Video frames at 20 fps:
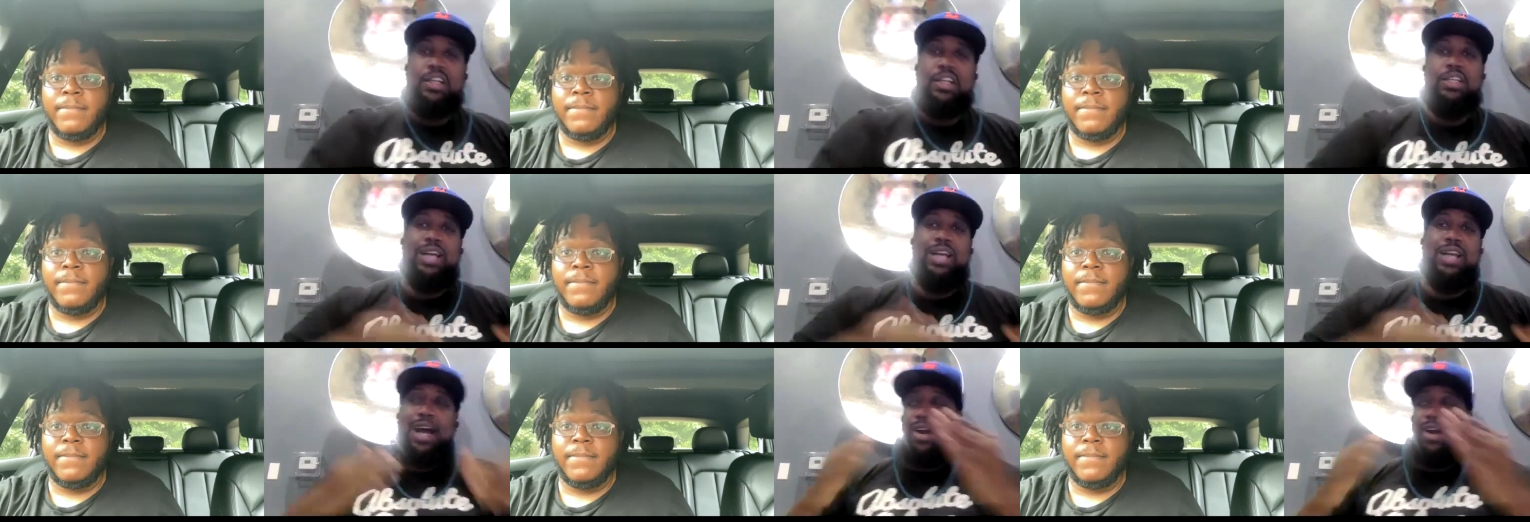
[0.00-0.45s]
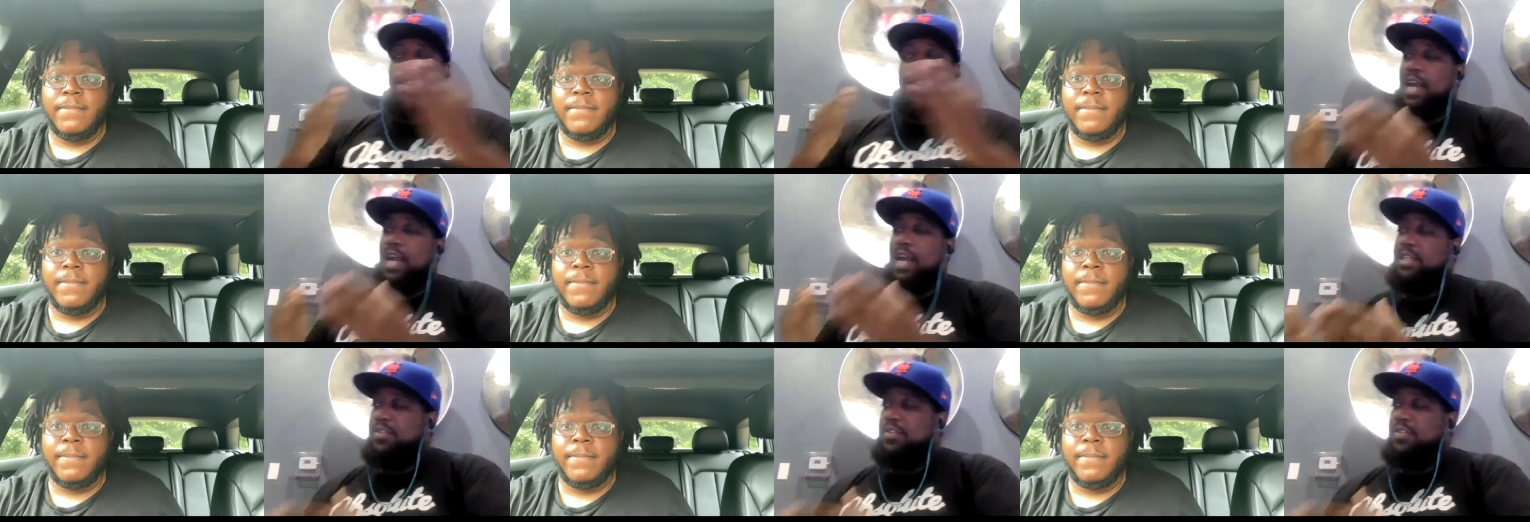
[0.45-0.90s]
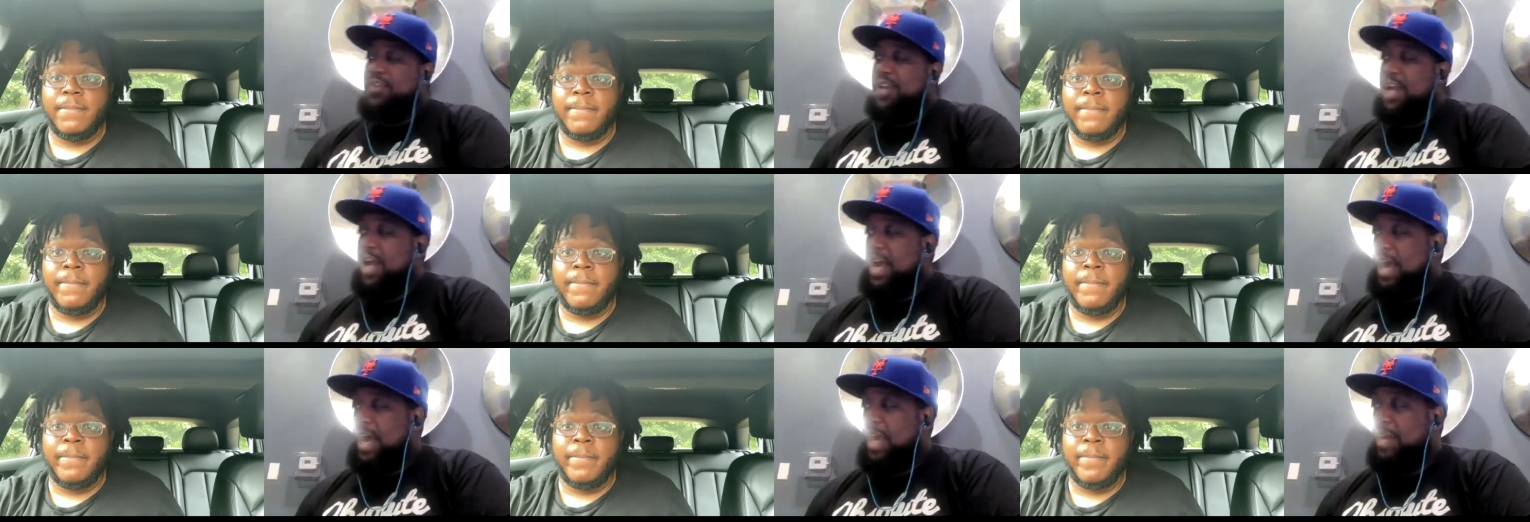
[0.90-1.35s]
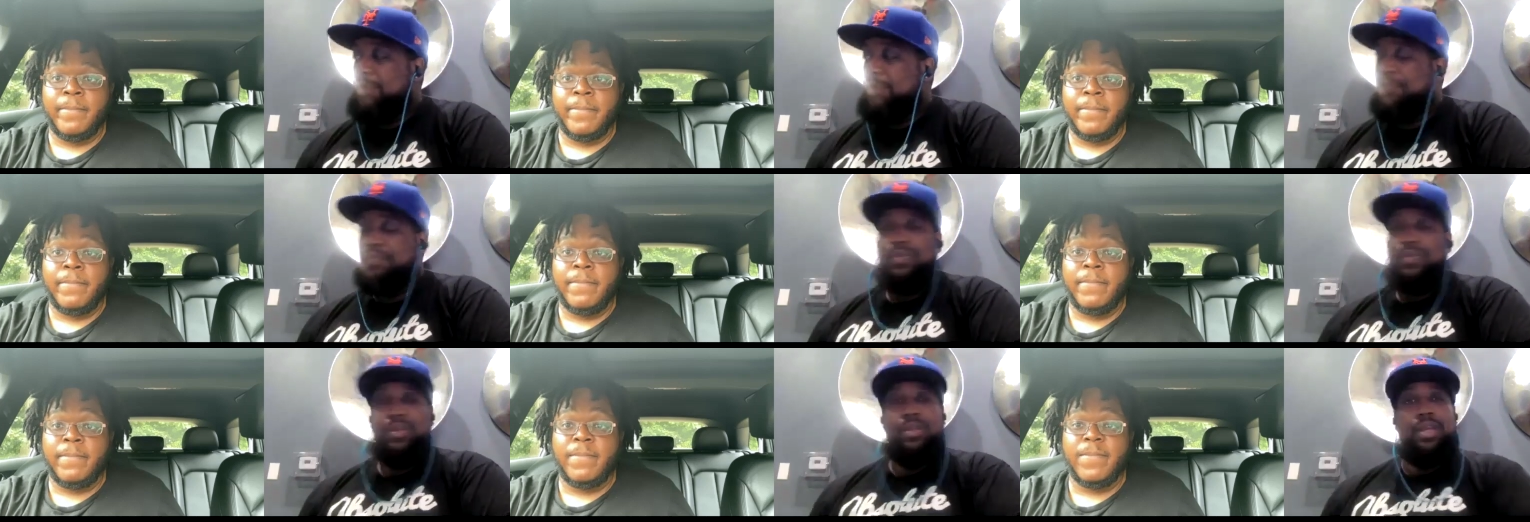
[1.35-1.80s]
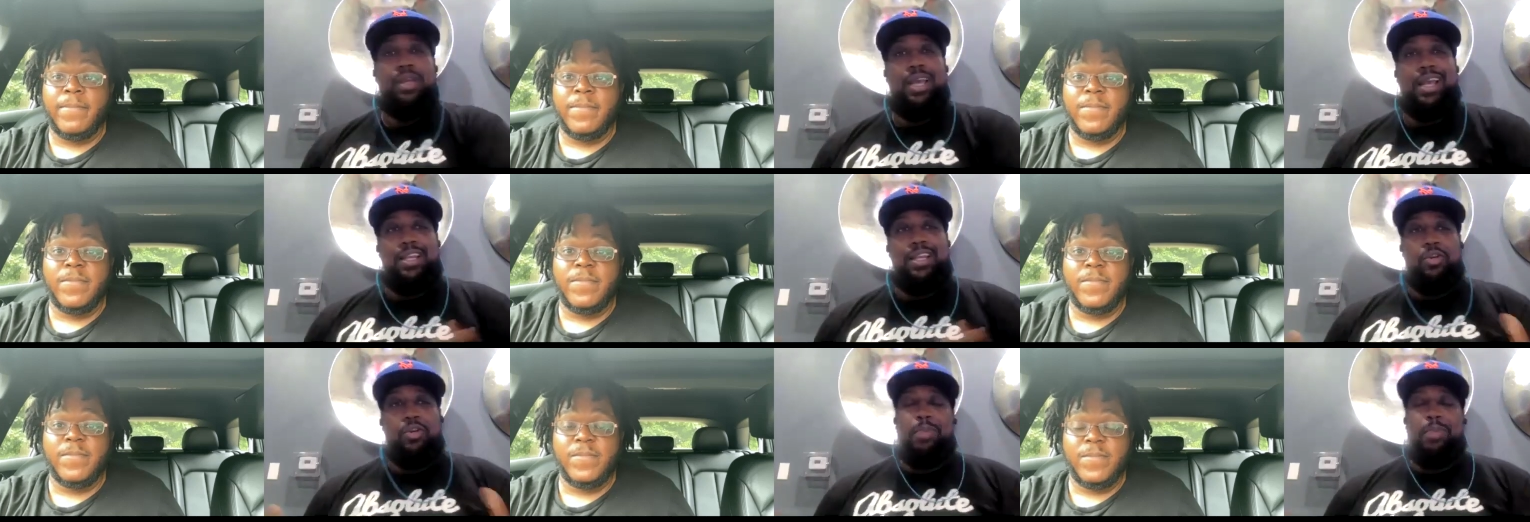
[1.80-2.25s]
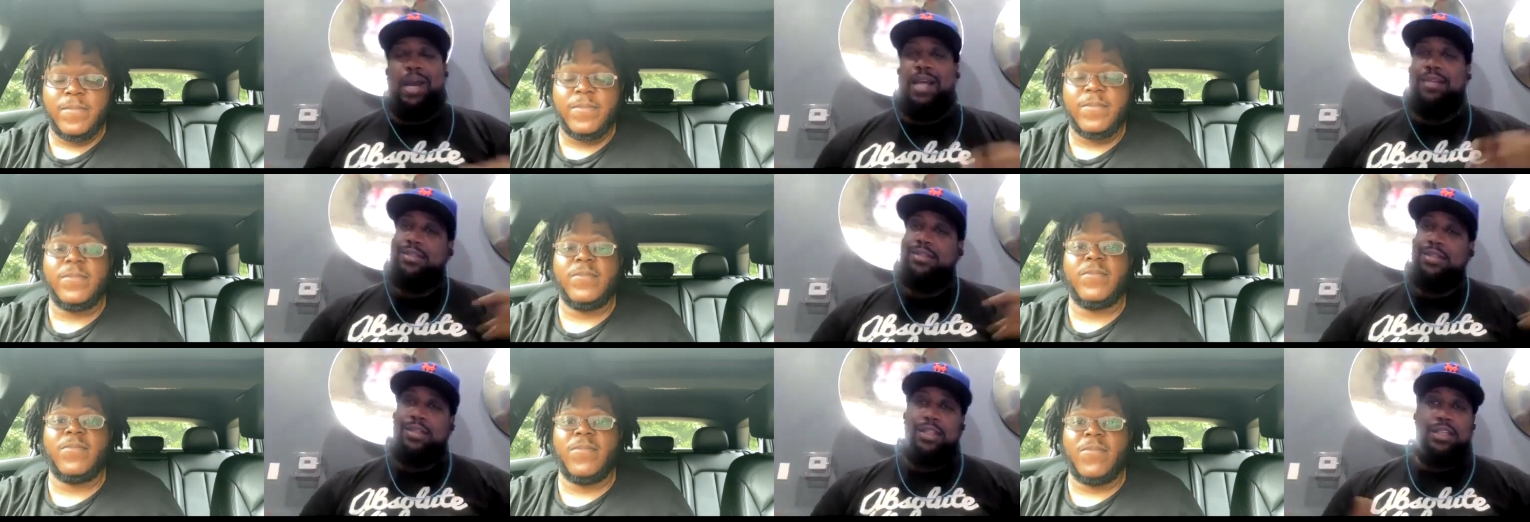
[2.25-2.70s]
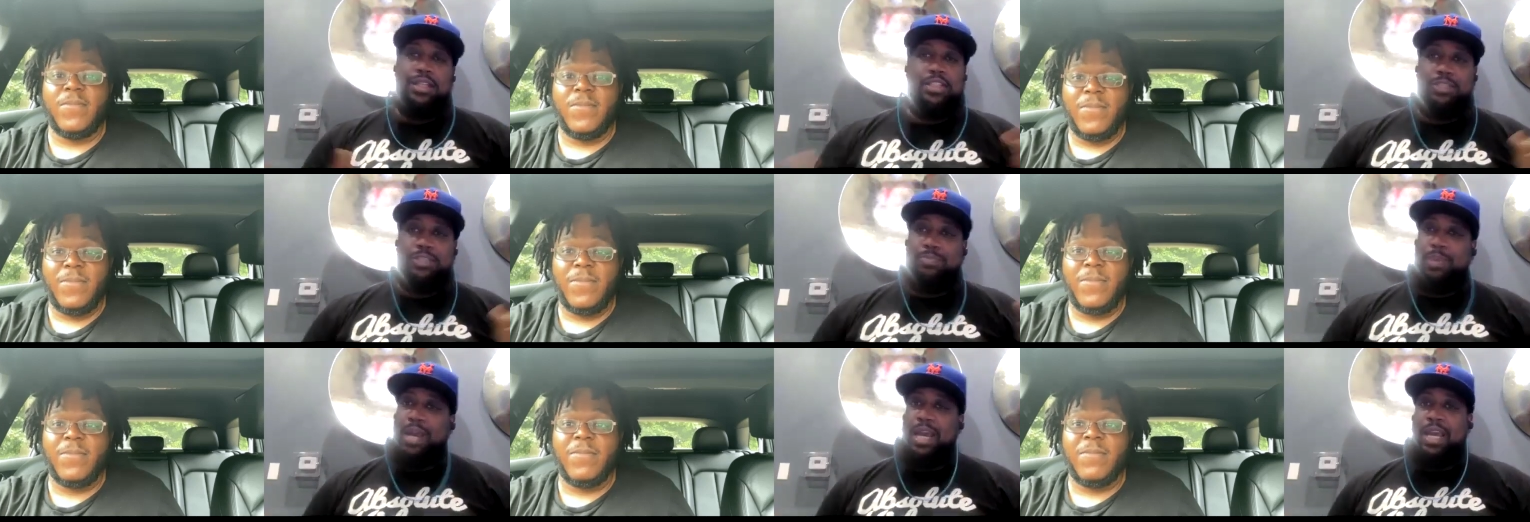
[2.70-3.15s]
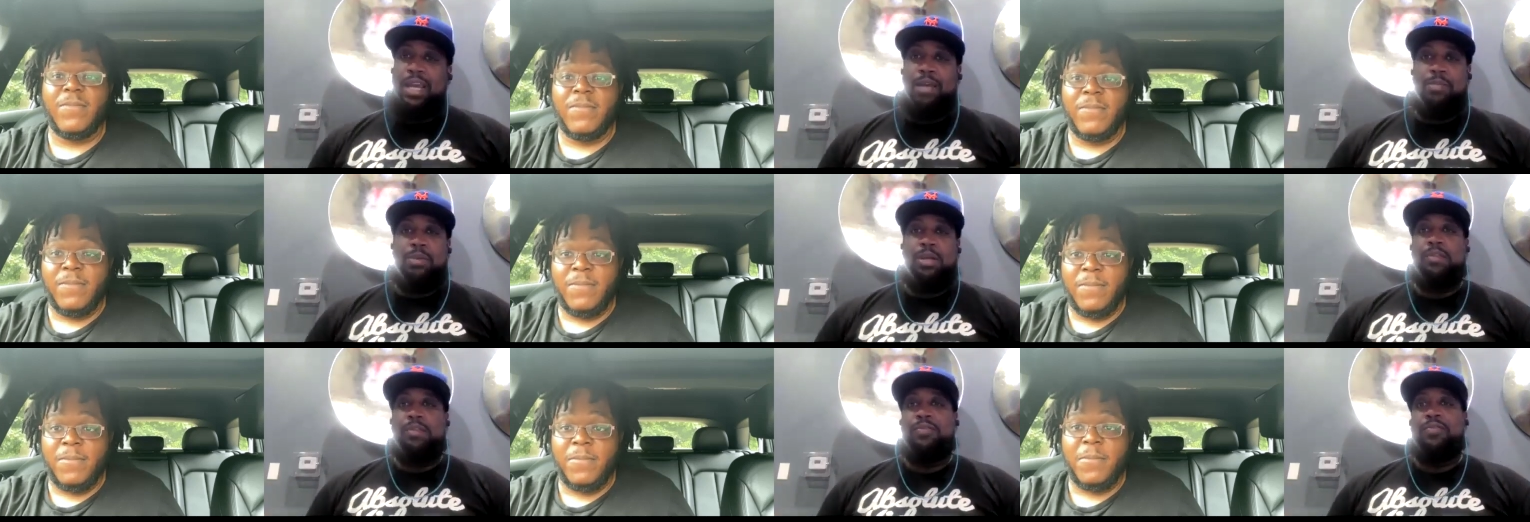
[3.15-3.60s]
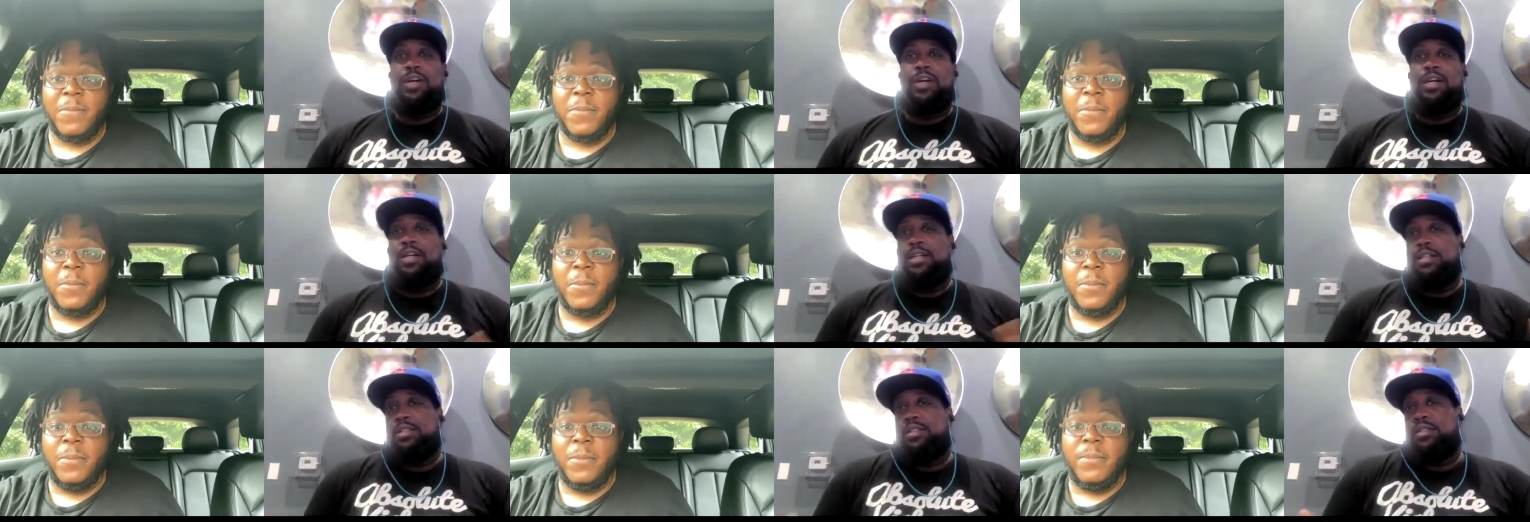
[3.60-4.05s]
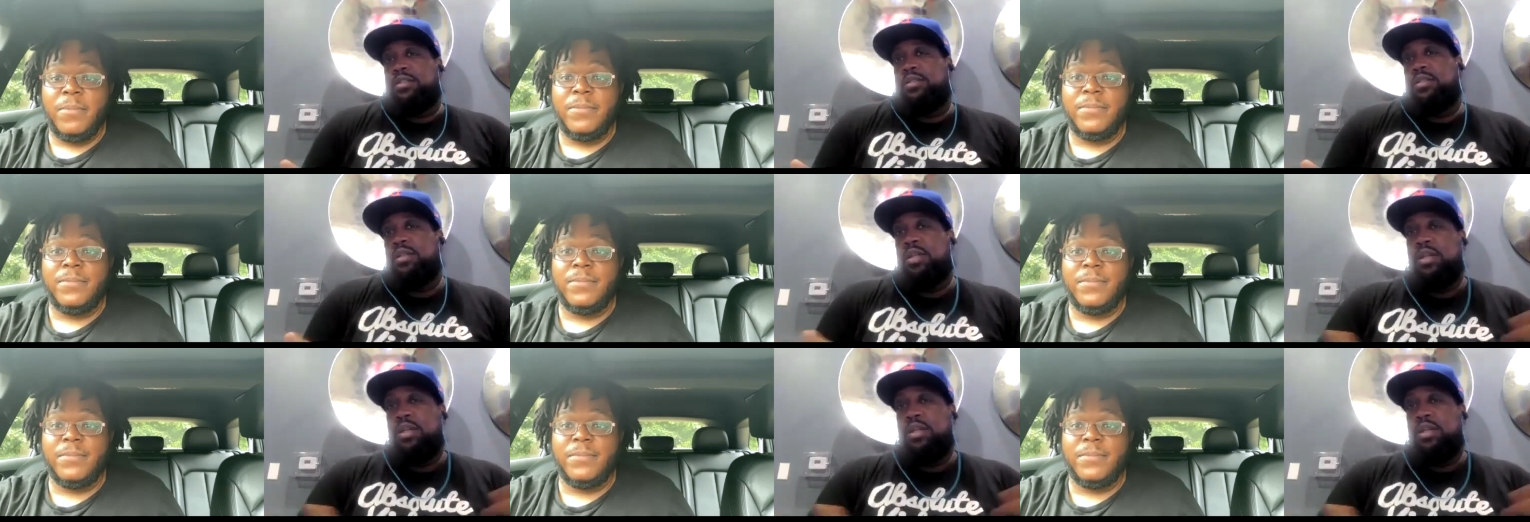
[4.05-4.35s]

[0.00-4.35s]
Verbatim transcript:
Speaker 1: you can hire cats for that, and you basically just paying motherfuckers and